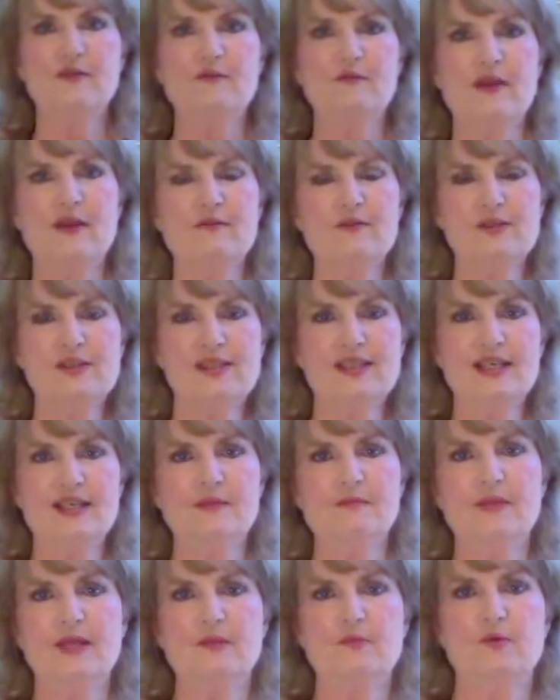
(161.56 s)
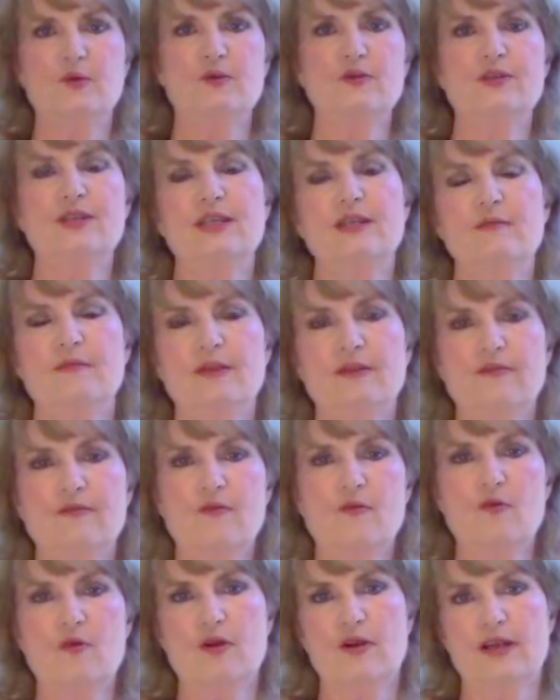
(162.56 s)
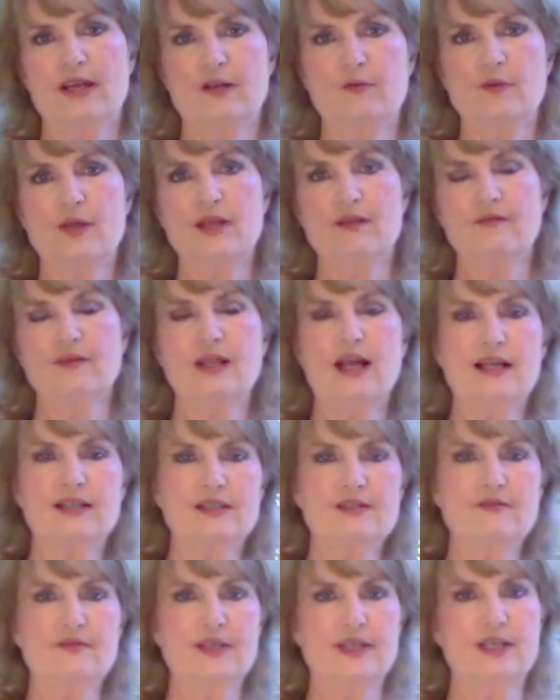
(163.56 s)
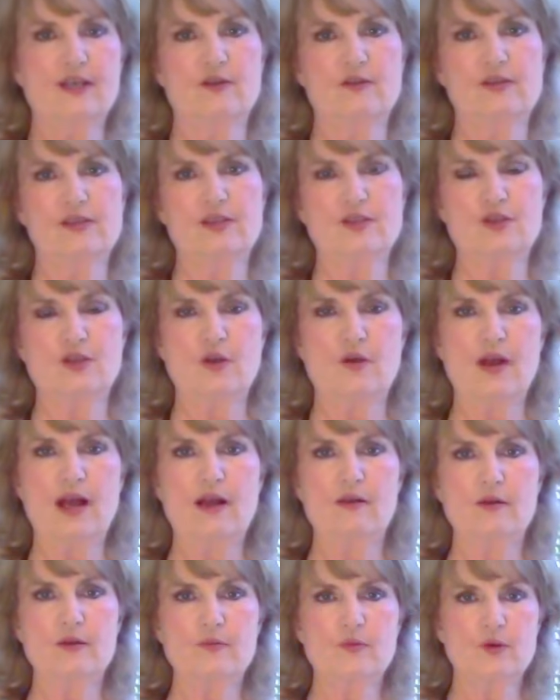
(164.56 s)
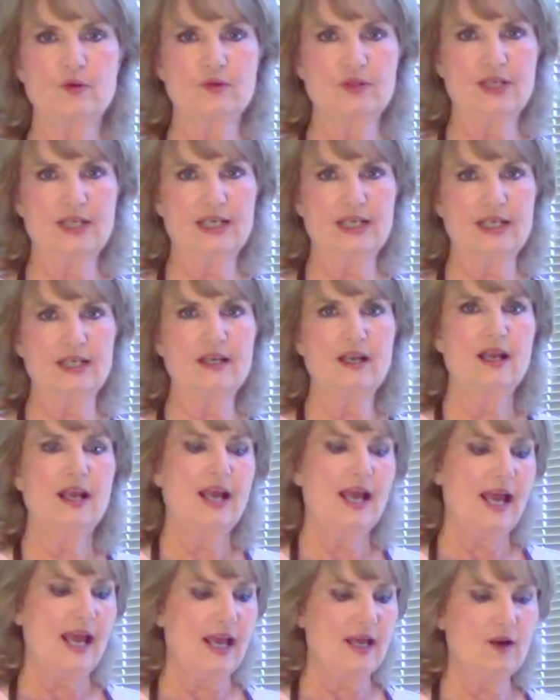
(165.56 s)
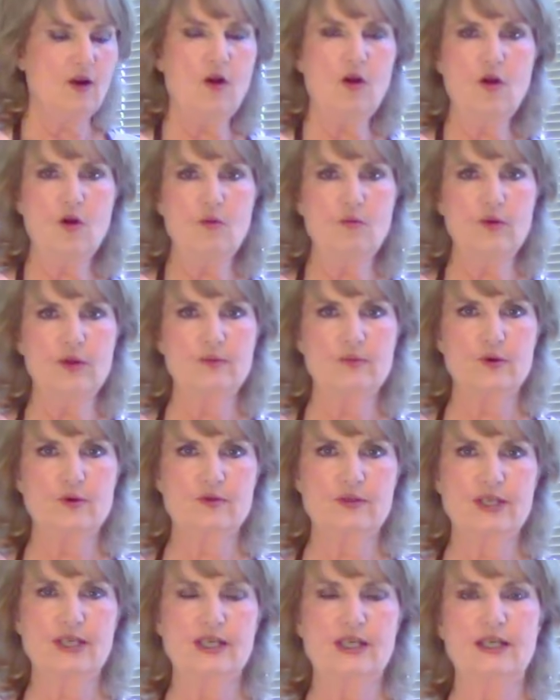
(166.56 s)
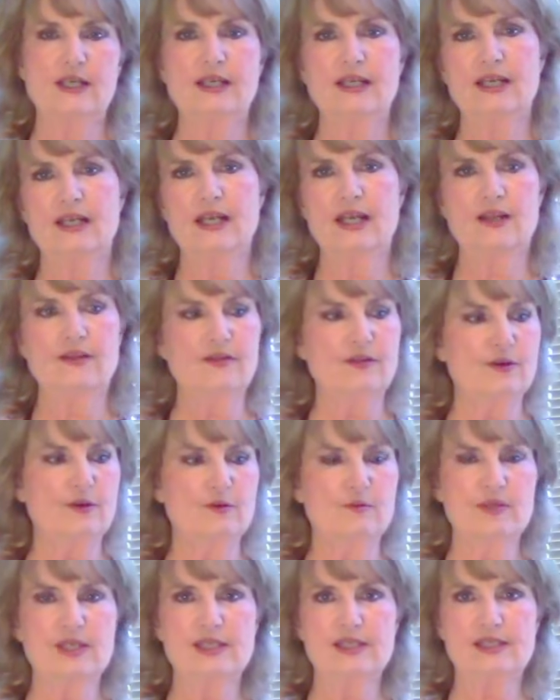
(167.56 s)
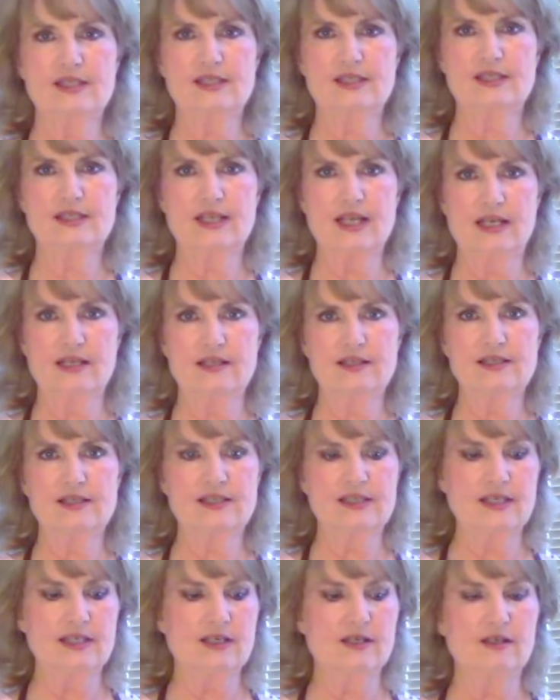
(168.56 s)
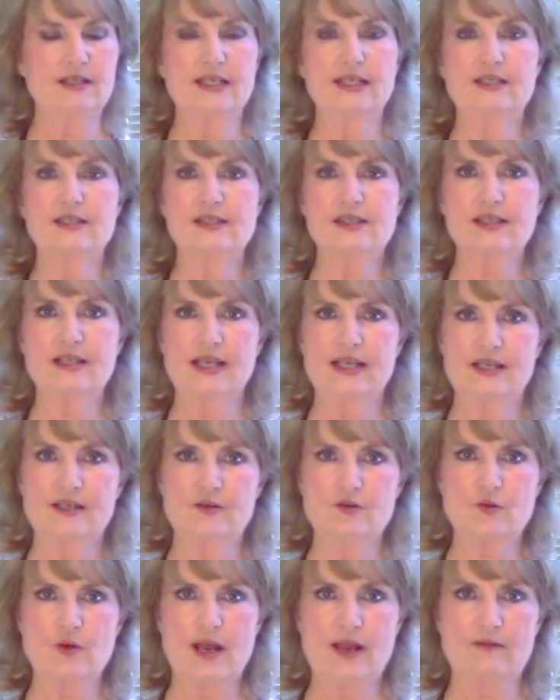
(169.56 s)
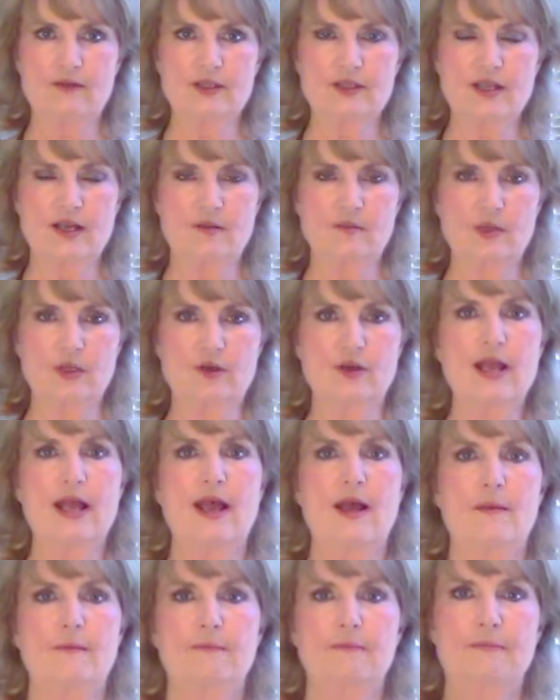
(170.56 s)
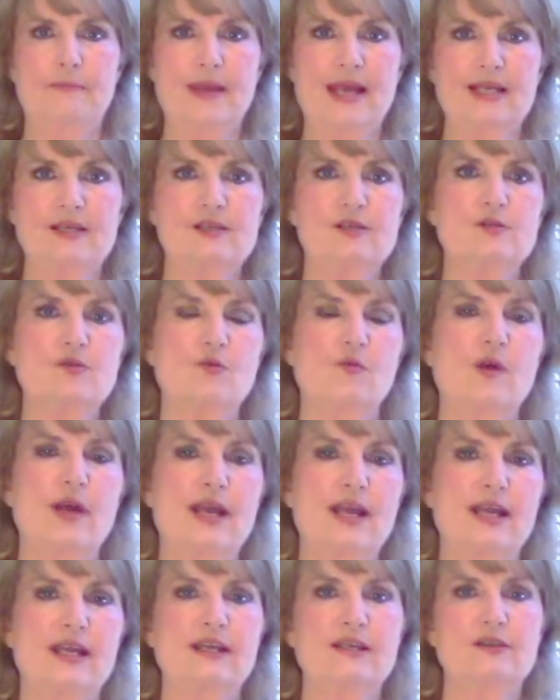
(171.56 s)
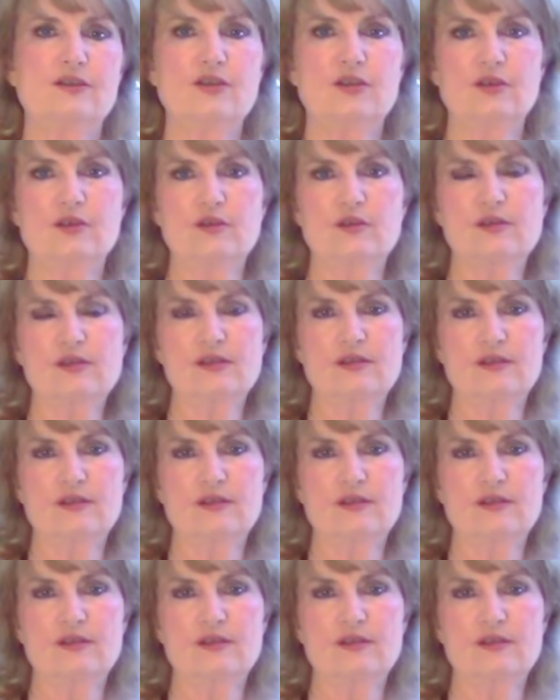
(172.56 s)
you've ever seen me brew tea before, and we have lots of videos that show how we brew tea. At home we brew tea in a thermos stainless steel insulated travel tumbler. Best way to